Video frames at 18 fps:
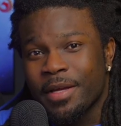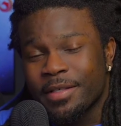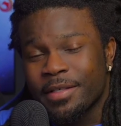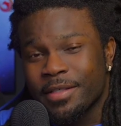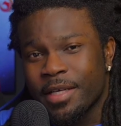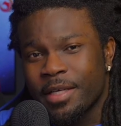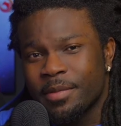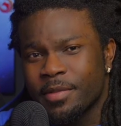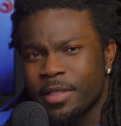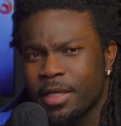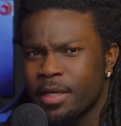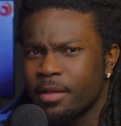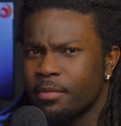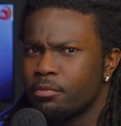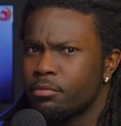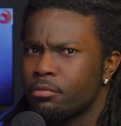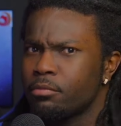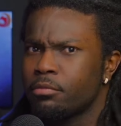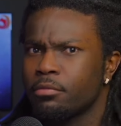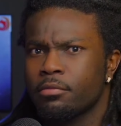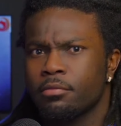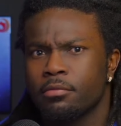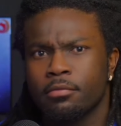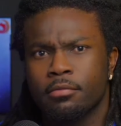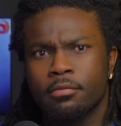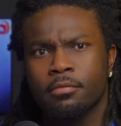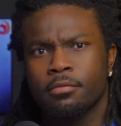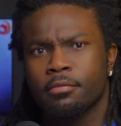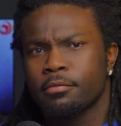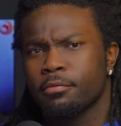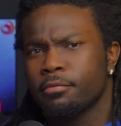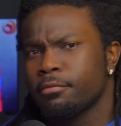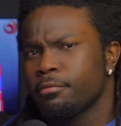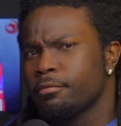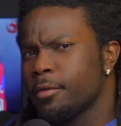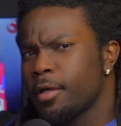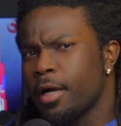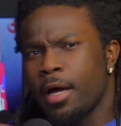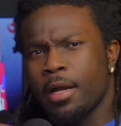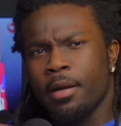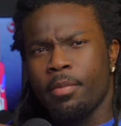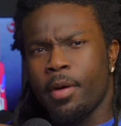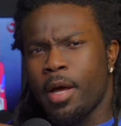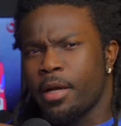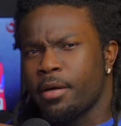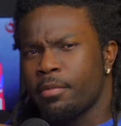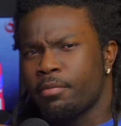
Same time gotta buy the